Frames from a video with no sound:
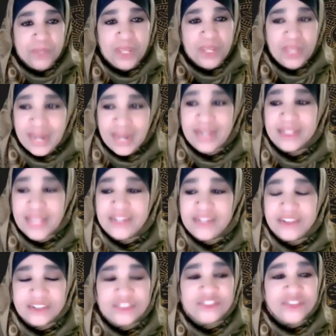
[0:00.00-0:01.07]
and they
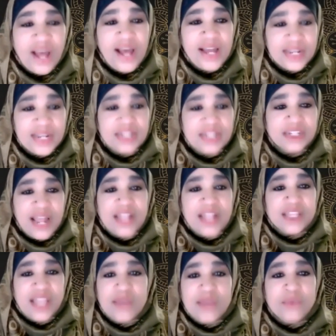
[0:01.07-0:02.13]
decided that
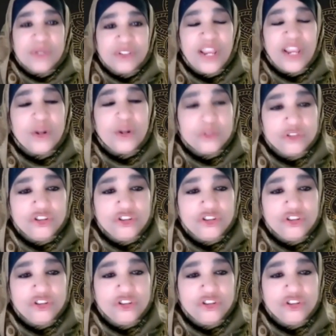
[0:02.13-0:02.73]
they would tell